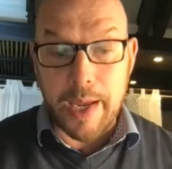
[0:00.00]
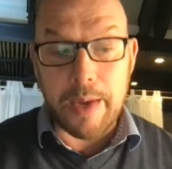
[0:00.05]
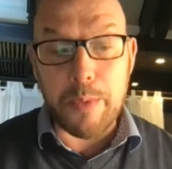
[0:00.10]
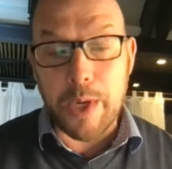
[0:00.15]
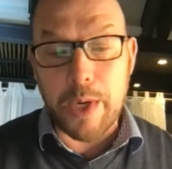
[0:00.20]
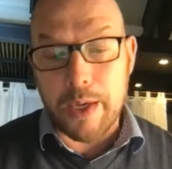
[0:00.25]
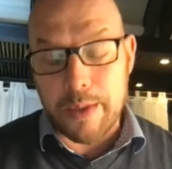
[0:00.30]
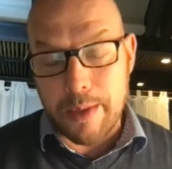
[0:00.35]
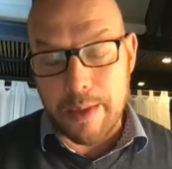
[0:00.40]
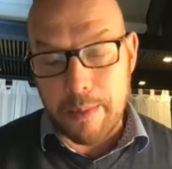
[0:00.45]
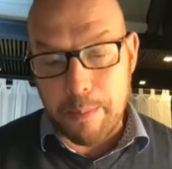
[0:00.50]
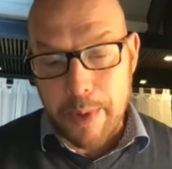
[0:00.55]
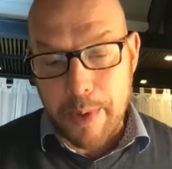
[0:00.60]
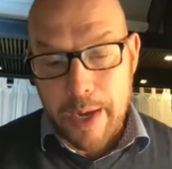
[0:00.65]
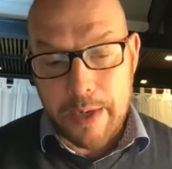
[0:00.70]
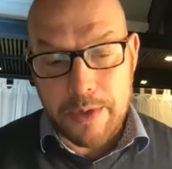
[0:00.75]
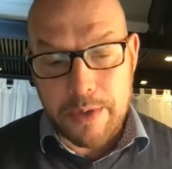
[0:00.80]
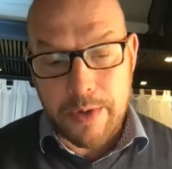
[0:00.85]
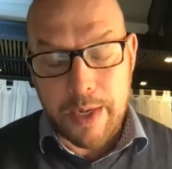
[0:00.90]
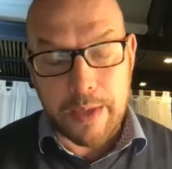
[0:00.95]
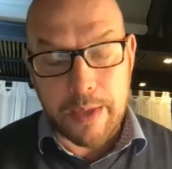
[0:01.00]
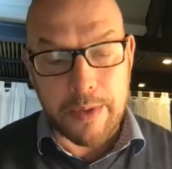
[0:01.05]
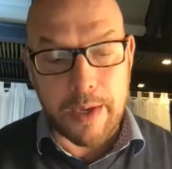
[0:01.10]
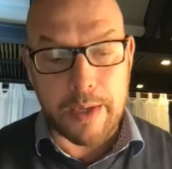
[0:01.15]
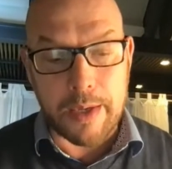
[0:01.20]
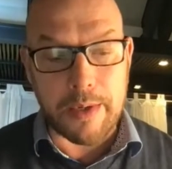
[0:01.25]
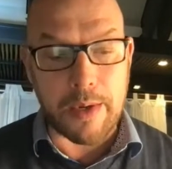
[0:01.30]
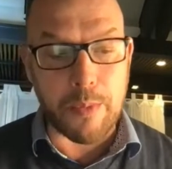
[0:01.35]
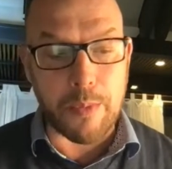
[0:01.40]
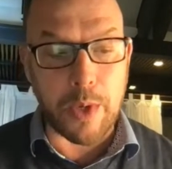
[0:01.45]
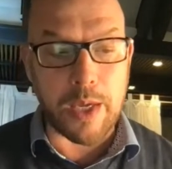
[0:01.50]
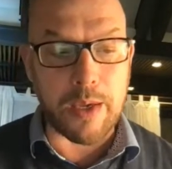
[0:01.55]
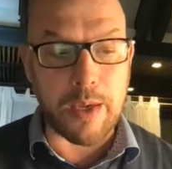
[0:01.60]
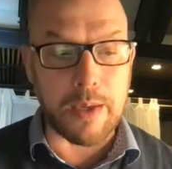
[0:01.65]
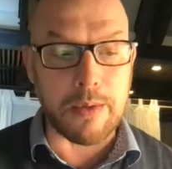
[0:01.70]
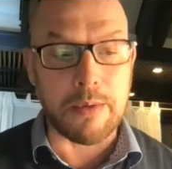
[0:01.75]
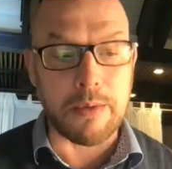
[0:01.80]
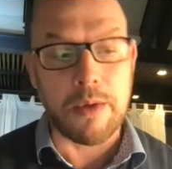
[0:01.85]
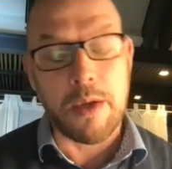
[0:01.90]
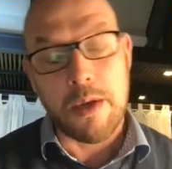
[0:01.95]
We can then backtrack that, and we
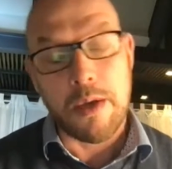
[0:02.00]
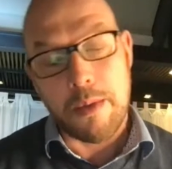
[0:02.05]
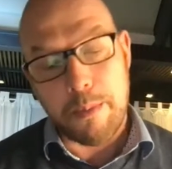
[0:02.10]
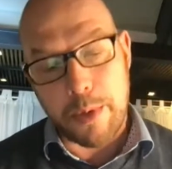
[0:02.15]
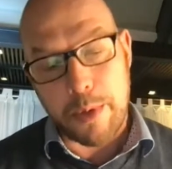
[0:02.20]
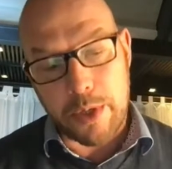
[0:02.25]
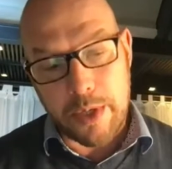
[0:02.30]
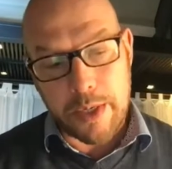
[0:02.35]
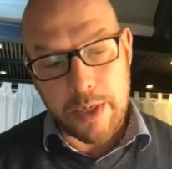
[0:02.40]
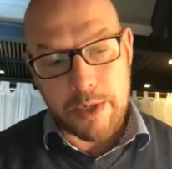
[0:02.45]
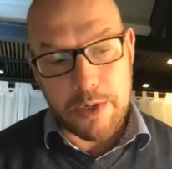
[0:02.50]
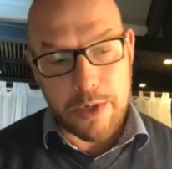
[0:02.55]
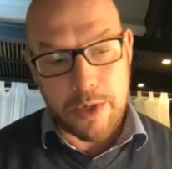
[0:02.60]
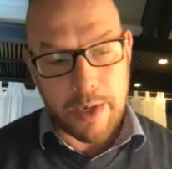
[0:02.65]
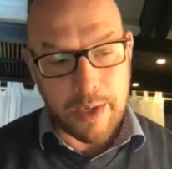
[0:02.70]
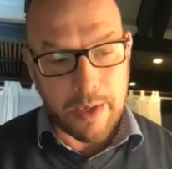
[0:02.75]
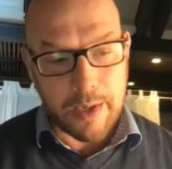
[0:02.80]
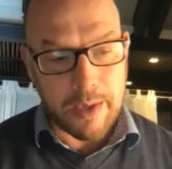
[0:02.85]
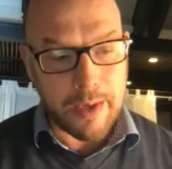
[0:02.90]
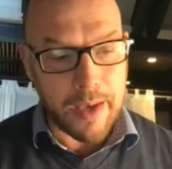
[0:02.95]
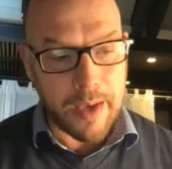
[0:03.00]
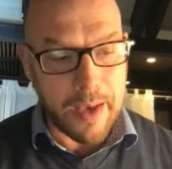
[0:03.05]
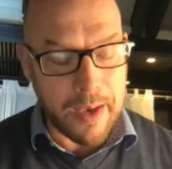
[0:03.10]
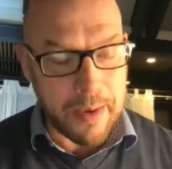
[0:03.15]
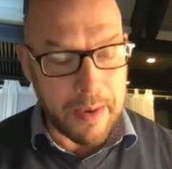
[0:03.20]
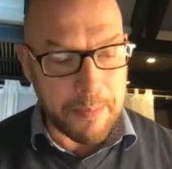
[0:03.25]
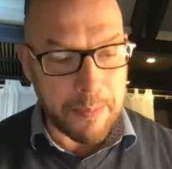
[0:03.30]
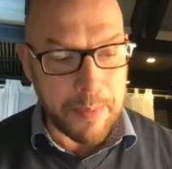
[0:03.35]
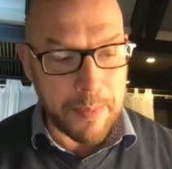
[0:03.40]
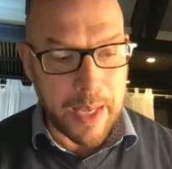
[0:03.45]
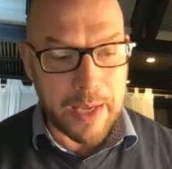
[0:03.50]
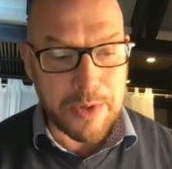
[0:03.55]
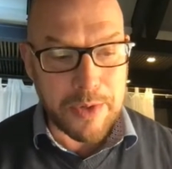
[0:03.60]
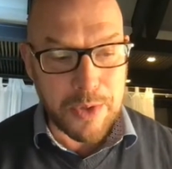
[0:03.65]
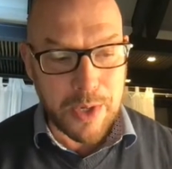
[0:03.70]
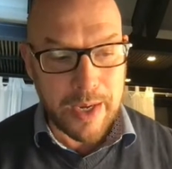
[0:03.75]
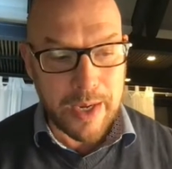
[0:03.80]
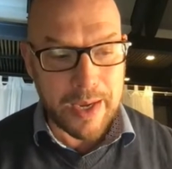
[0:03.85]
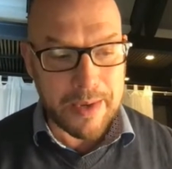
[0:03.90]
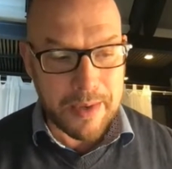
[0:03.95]
can potentially
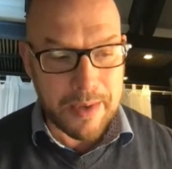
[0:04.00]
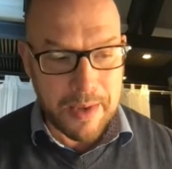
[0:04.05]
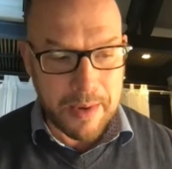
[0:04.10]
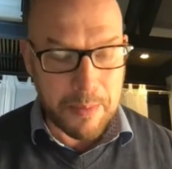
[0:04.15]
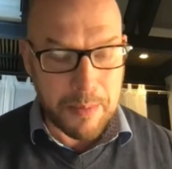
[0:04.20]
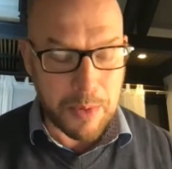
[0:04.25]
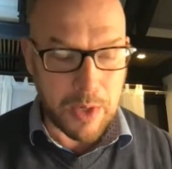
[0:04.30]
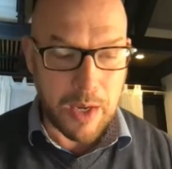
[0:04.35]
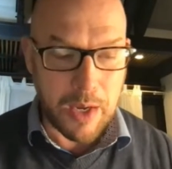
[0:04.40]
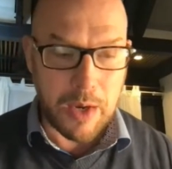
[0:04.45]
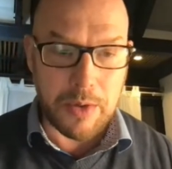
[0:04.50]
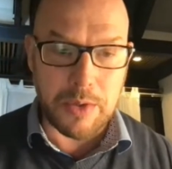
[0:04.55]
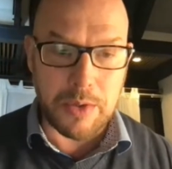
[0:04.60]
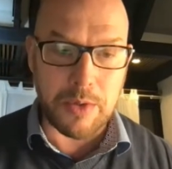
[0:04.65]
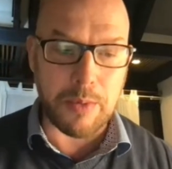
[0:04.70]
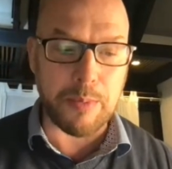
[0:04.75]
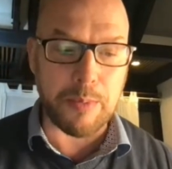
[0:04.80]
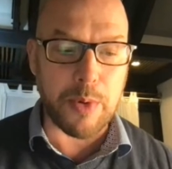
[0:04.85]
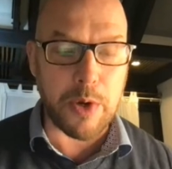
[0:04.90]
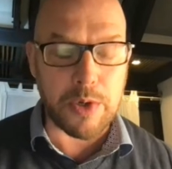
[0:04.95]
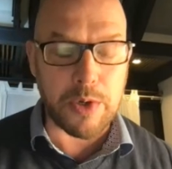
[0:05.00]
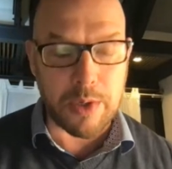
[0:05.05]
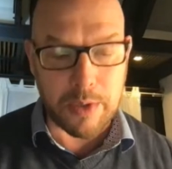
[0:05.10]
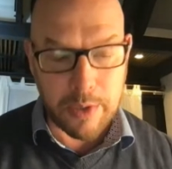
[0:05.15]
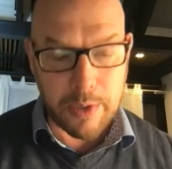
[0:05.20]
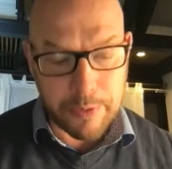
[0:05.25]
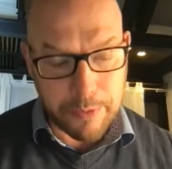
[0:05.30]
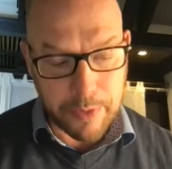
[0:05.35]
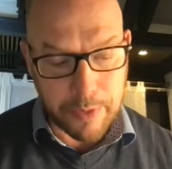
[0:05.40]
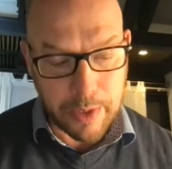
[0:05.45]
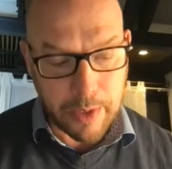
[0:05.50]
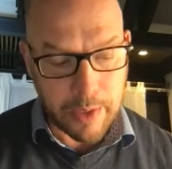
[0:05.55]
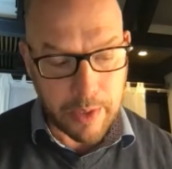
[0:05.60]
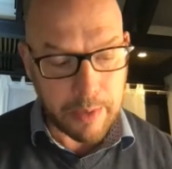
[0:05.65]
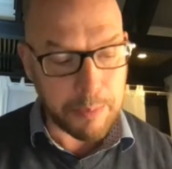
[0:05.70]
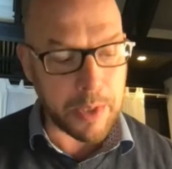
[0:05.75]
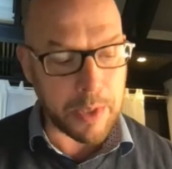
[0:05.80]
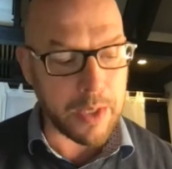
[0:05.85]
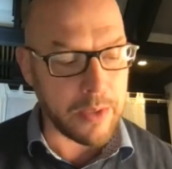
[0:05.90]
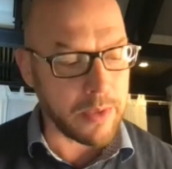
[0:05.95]
educate them on how to approach it differently,
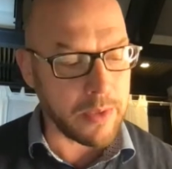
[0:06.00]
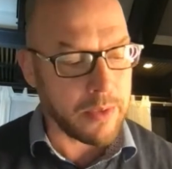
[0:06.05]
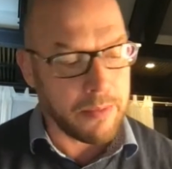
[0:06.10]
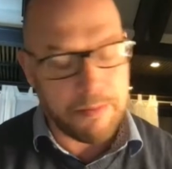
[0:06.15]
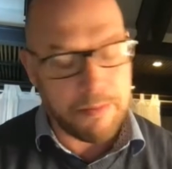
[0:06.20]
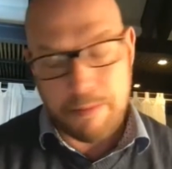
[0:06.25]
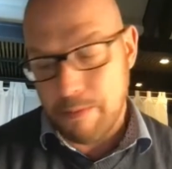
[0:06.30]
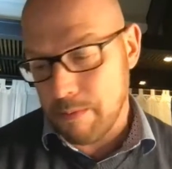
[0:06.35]
because